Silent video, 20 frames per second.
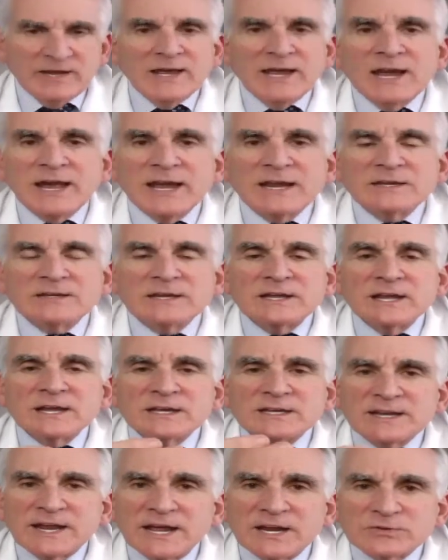And
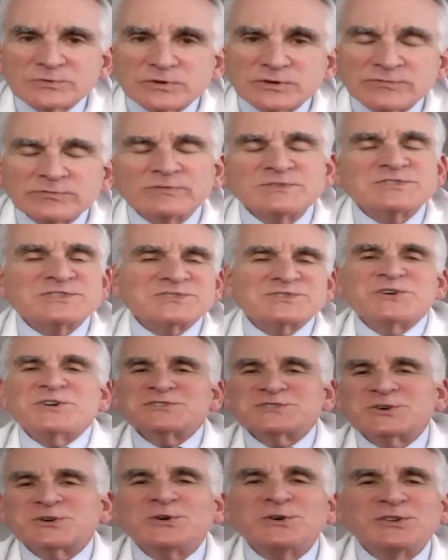dandruff, which is
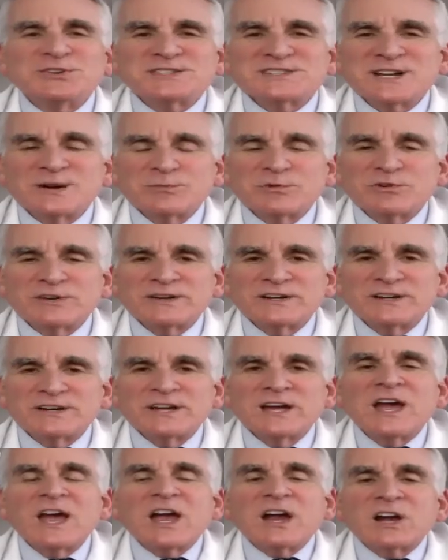also called seborrhea,
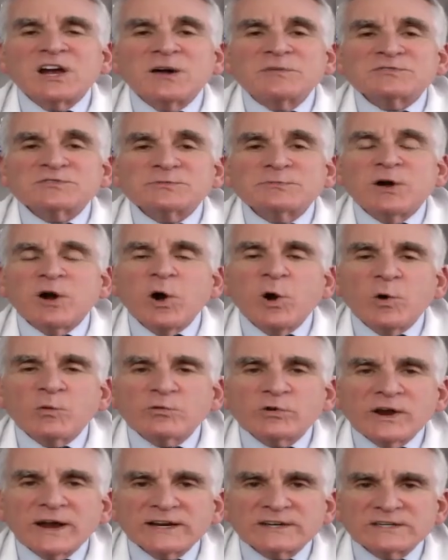comes from
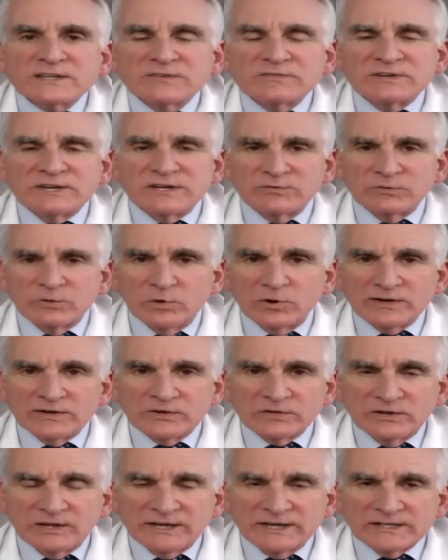overactivity of oil
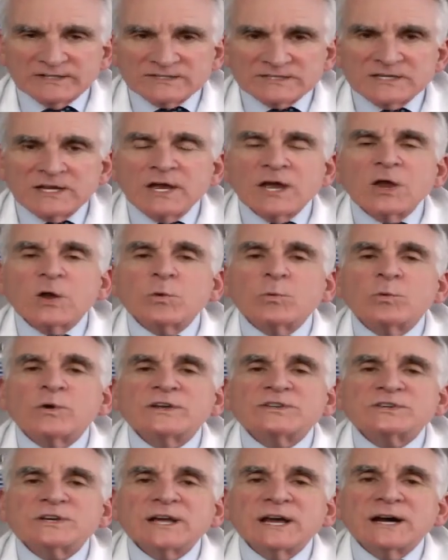glands,
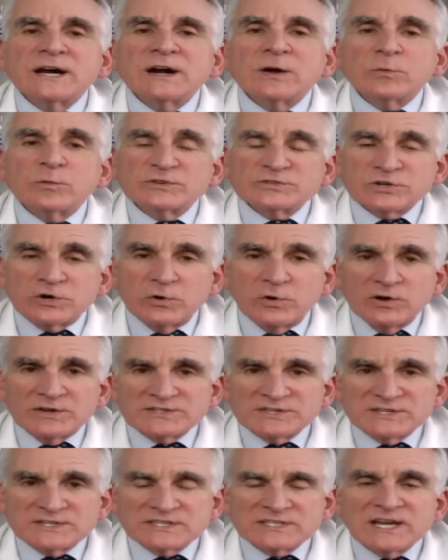which
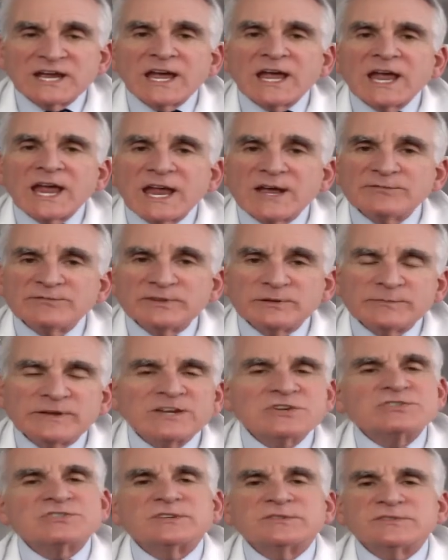causes
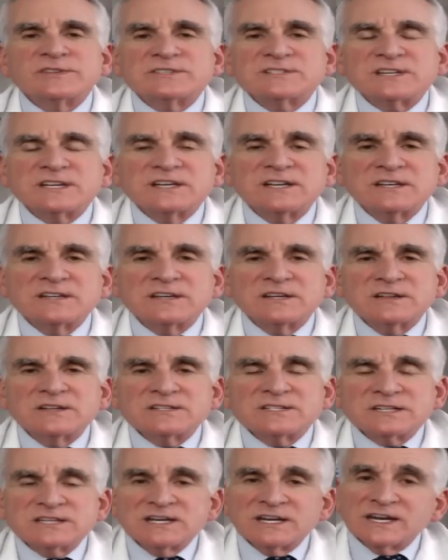inflammation of the skin. The
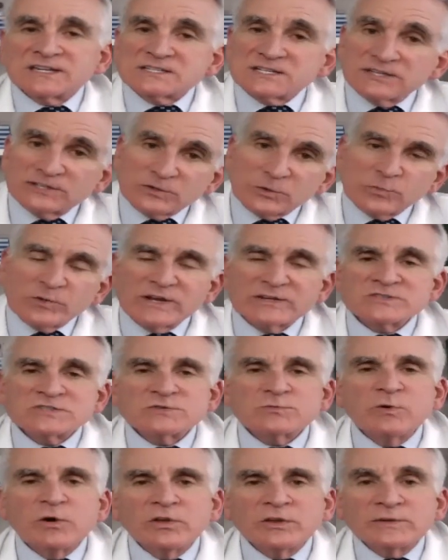skin gets a little red and
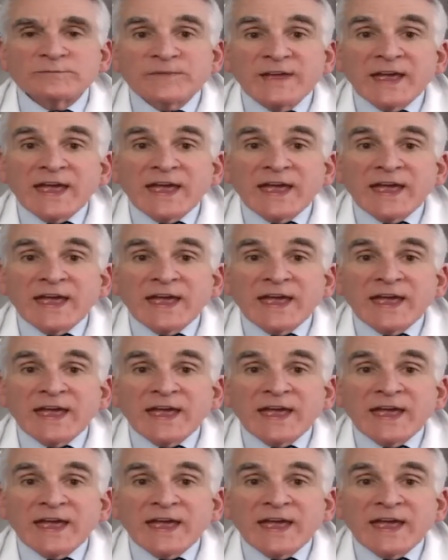swollen,